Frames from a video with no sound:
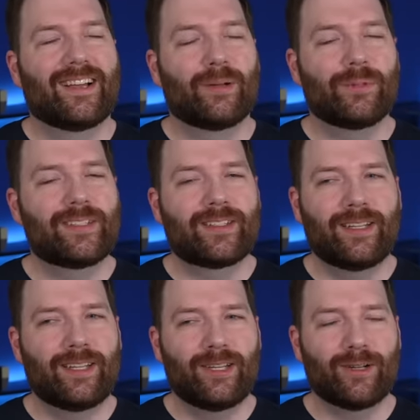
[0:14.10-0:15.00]
I've been
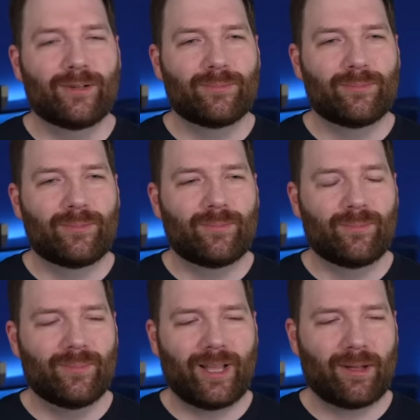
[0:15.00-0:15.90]
sitting here.
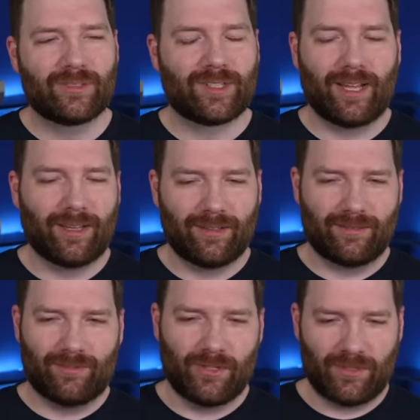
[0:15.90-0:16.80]
I was like,
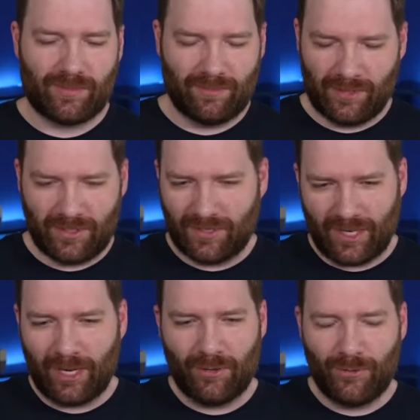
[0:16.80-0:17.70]
just just
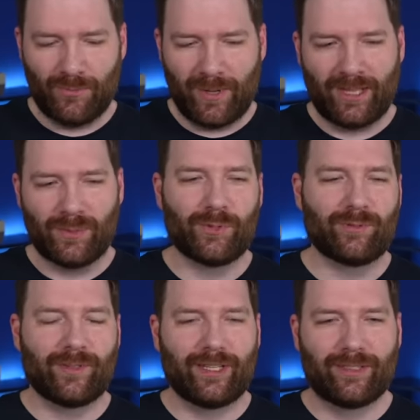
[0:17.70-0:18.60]
say who made the
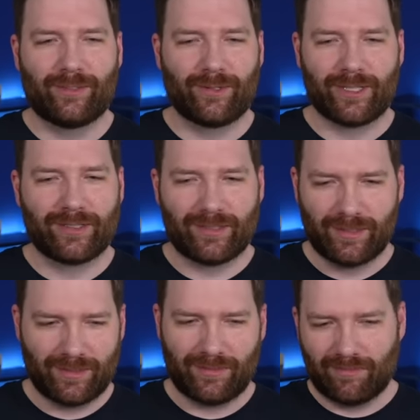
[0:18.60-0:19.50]
movie, Chris.
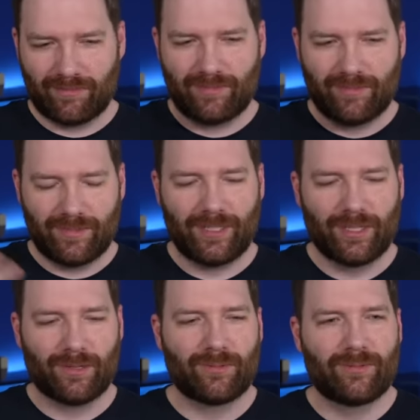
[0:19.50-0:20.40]
Just you
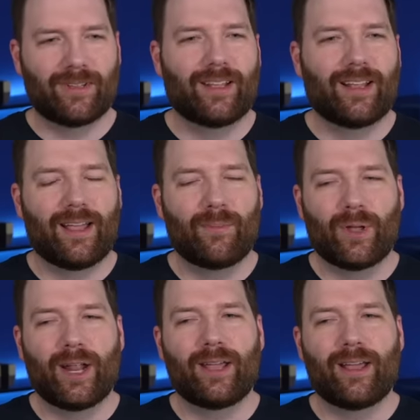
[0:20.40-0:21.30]
know,
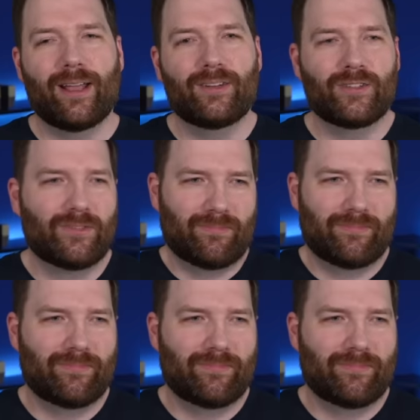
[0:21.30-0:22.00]
but I I just